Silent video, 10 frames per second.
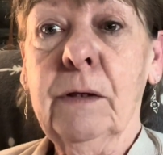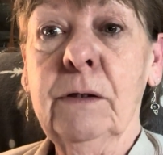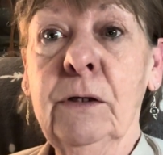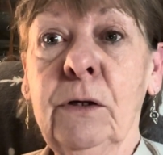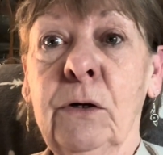
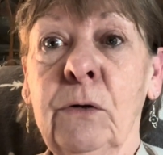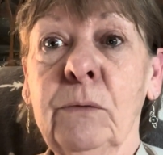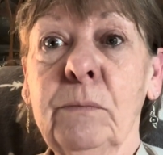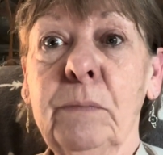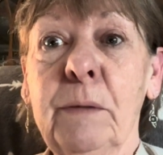you know,
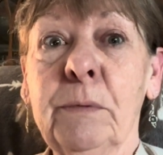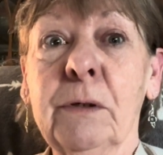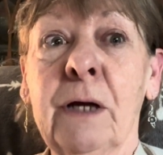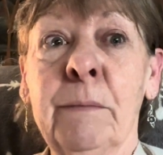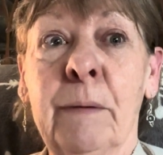people
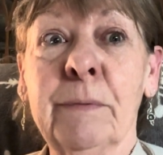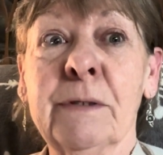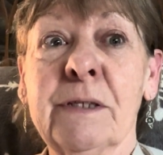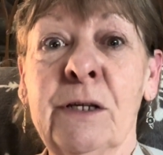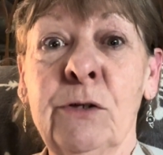come up and
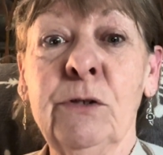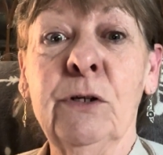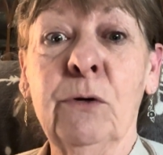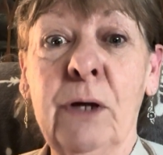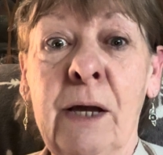say, you did
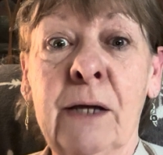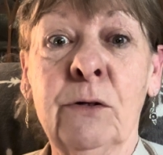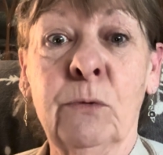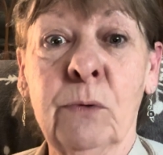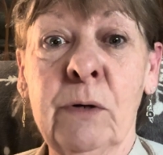okay.
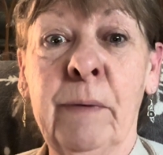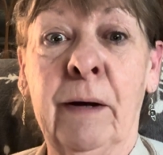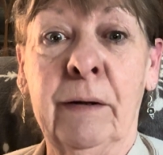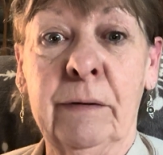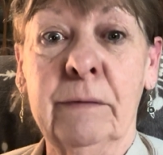Don't worry about
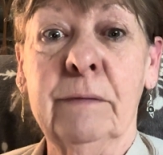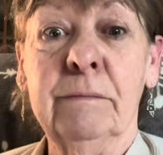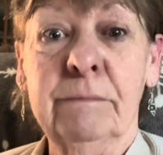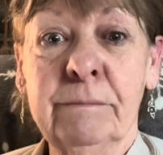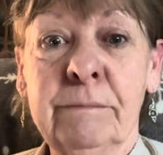it.
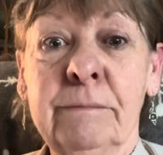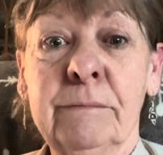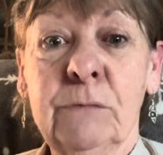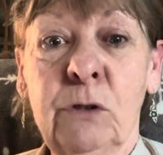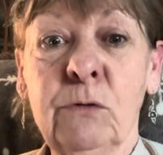
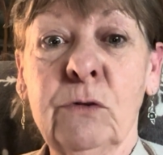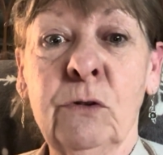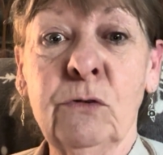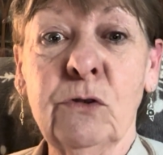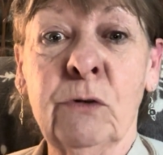
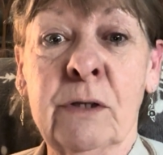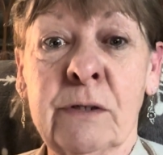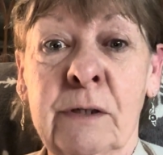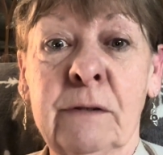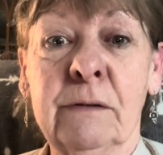Don't stress
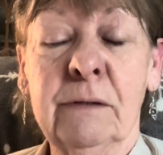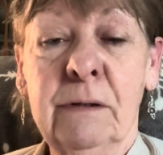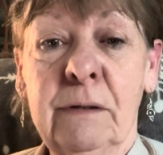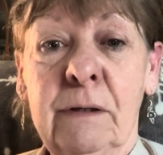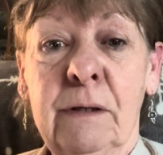it,
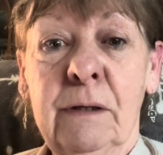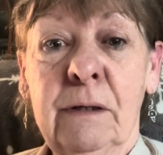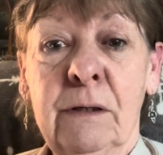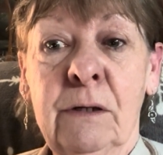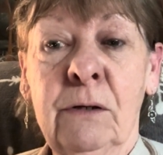
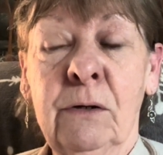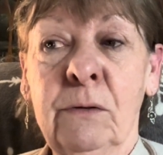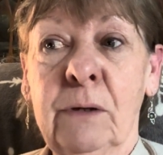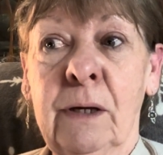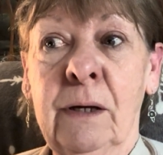you
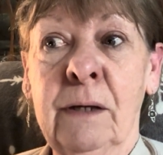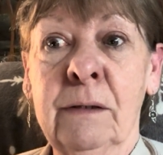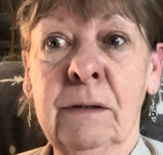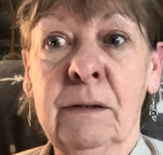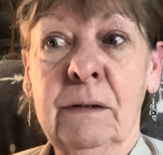know.
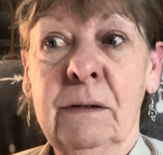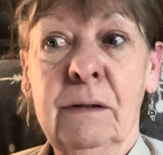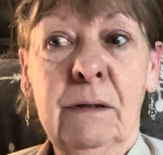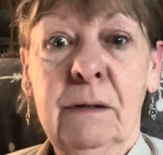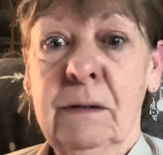And
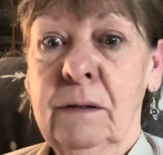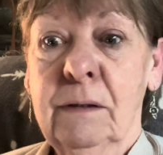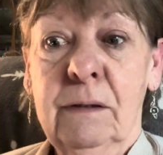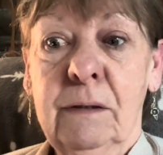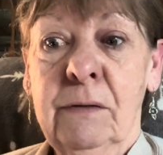
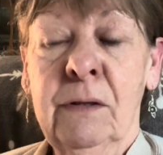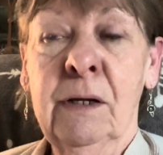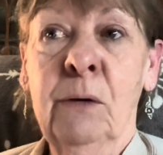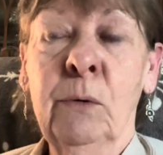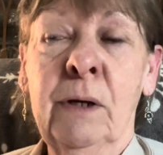then
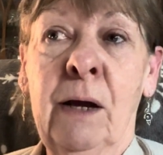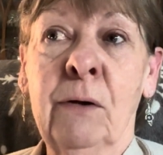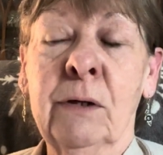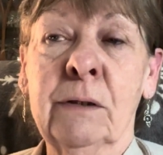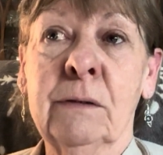I went
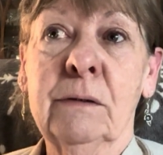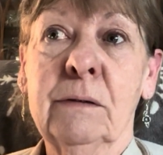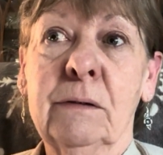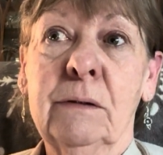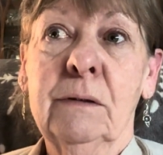out and
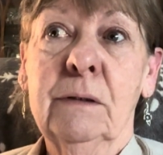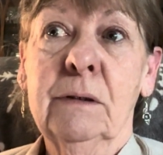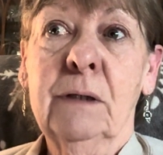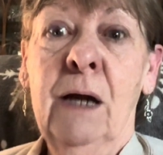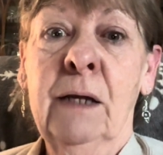
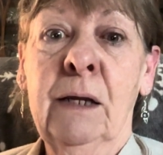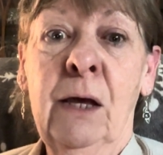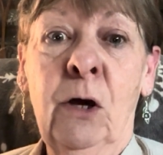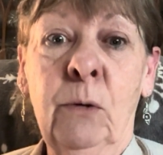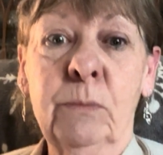kind of
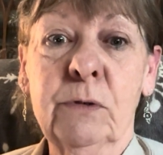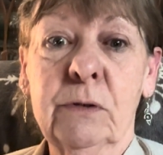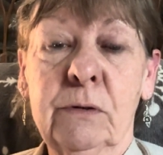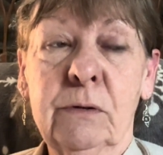helped